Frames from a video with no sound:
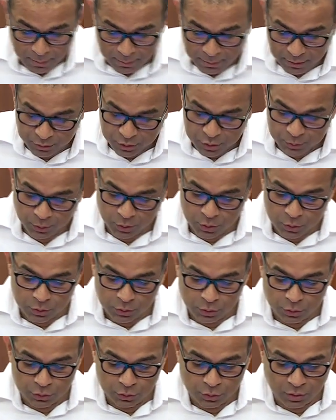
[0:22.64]
My response
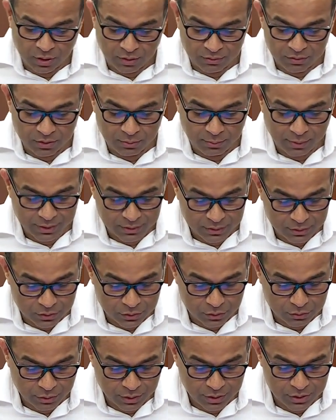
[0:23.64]
will also cover the
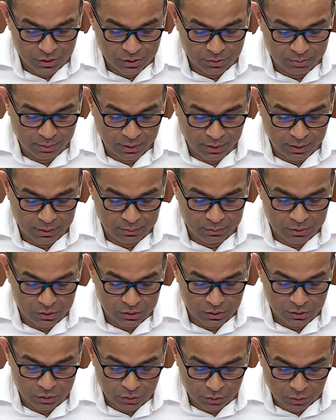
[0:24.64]
matters raised by
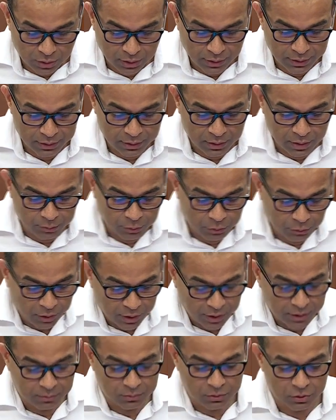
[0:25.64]
Mr. Zulkarnain Abdul
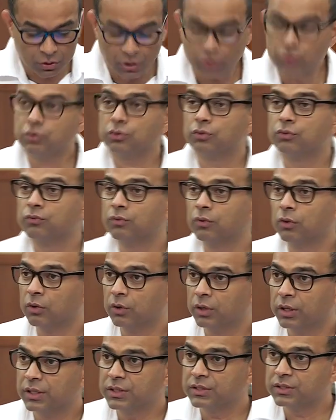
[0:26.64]
Rahim, scheduled
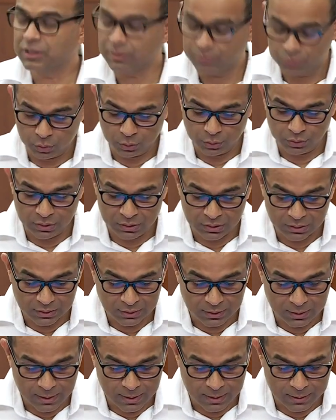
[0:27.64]
for a subsequent
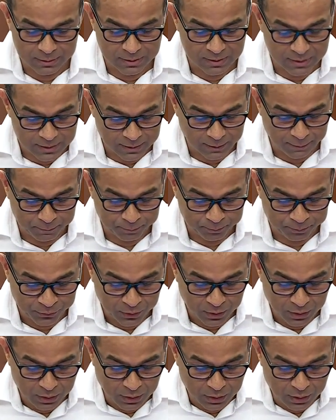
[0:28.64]
sitting.
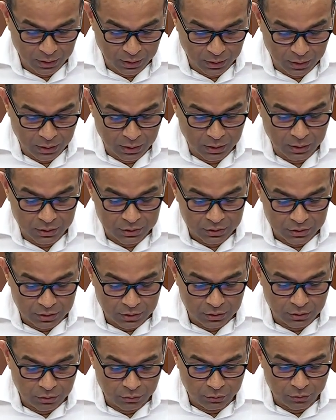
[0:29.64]

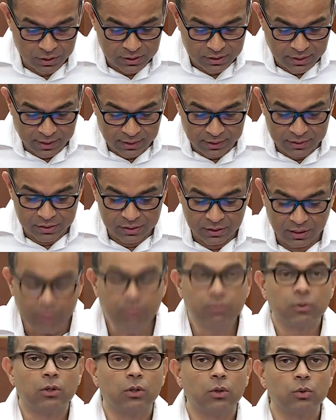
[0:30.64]
So, retailers
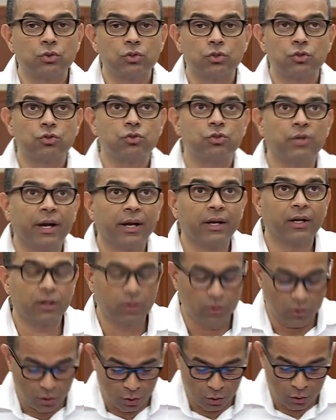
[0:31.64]
keep close track
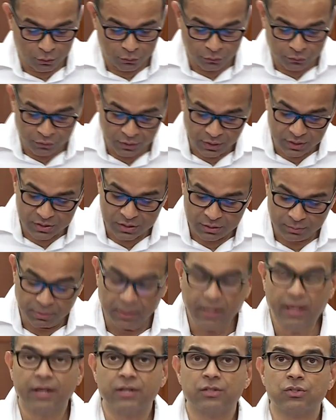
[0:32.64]
of their
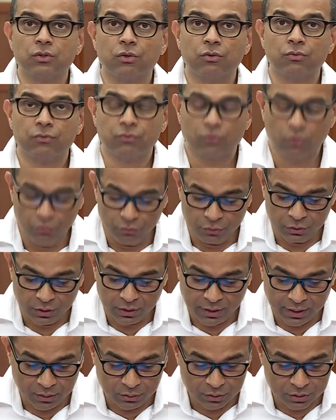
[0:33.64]
supplies of
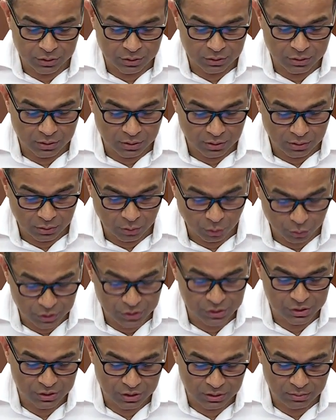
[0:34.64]
over-the-counter
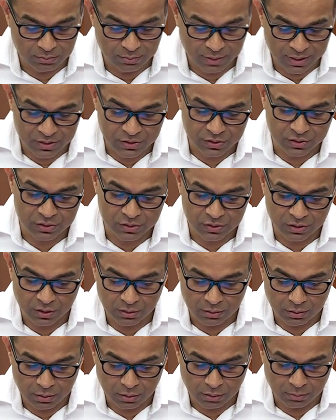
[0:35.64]
OTC medicines
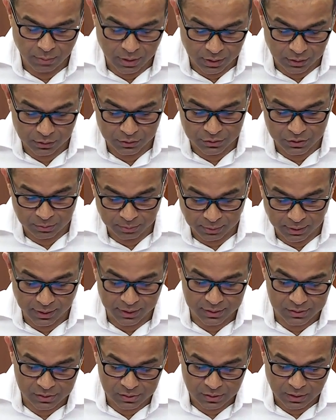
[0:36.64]
and medical
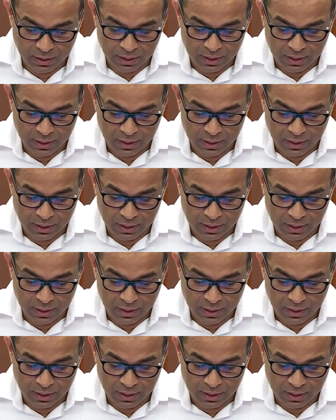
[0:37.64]
supplies